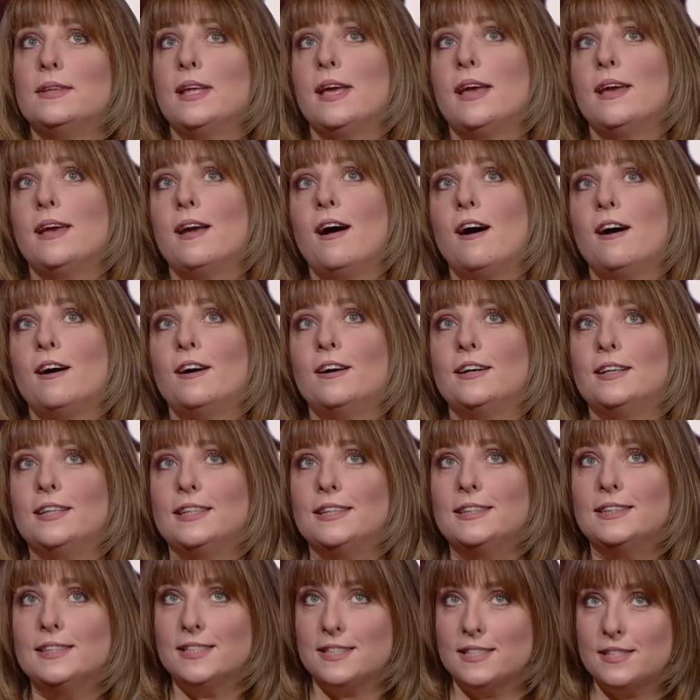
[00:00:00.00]
they are
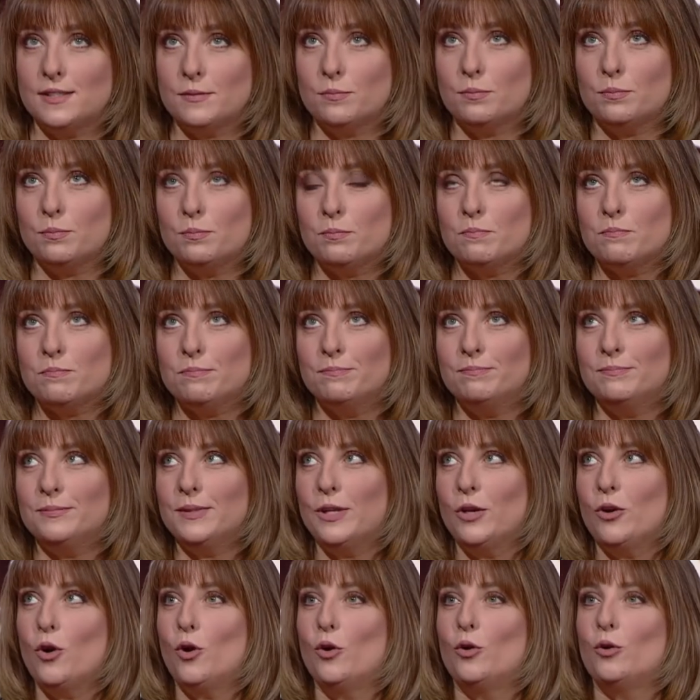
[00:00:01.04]
in this,
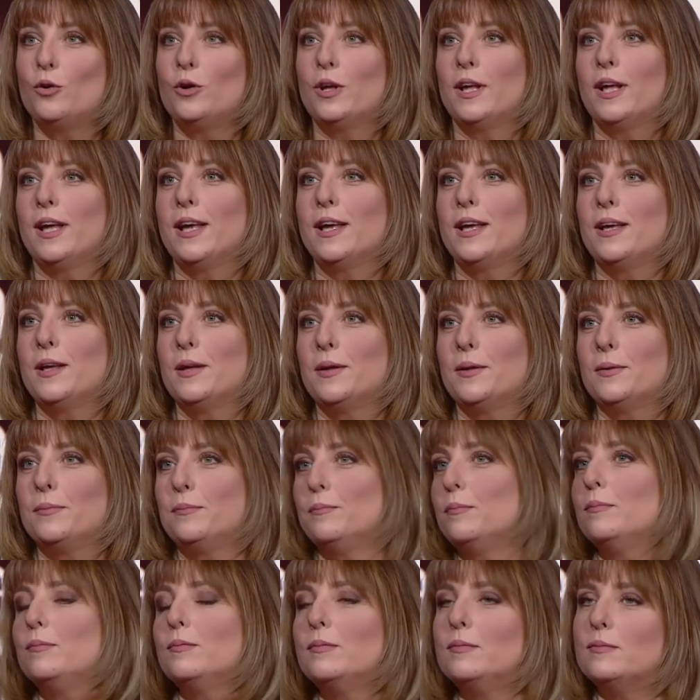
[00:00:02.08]
you know,
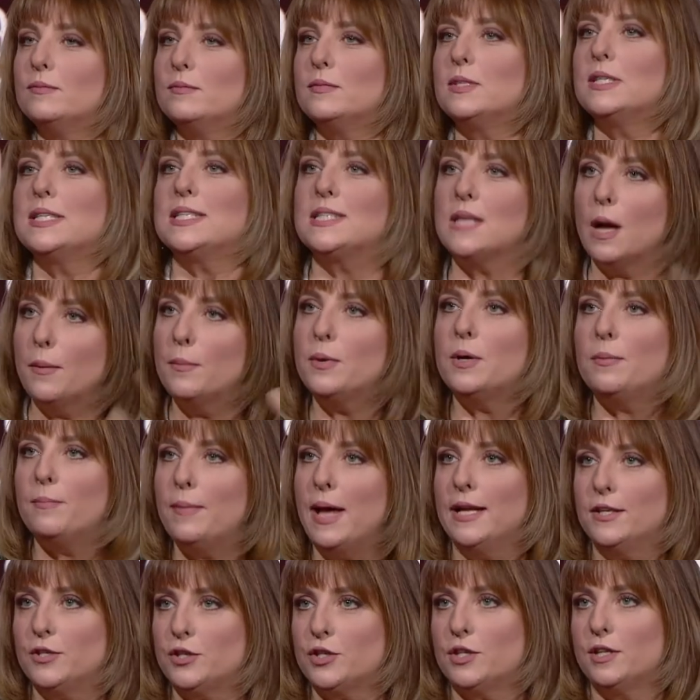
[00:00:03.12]
um, summer
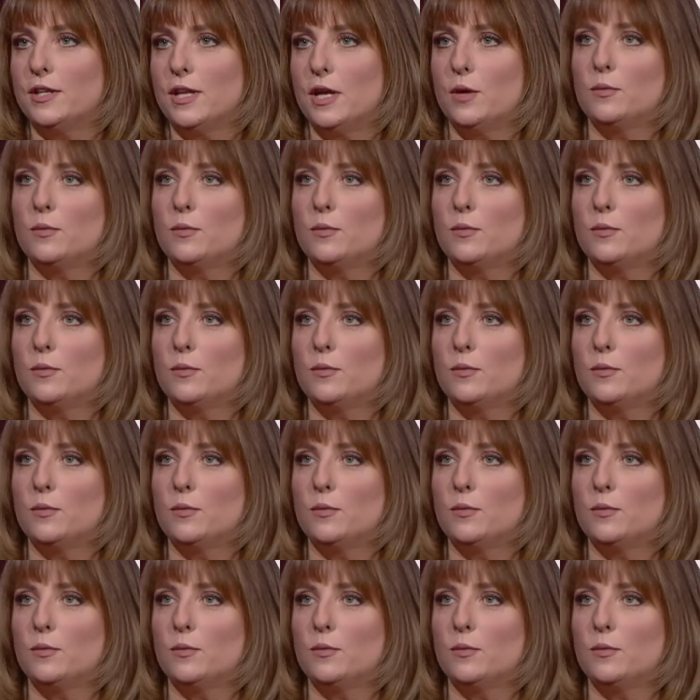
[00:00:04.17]
mansion.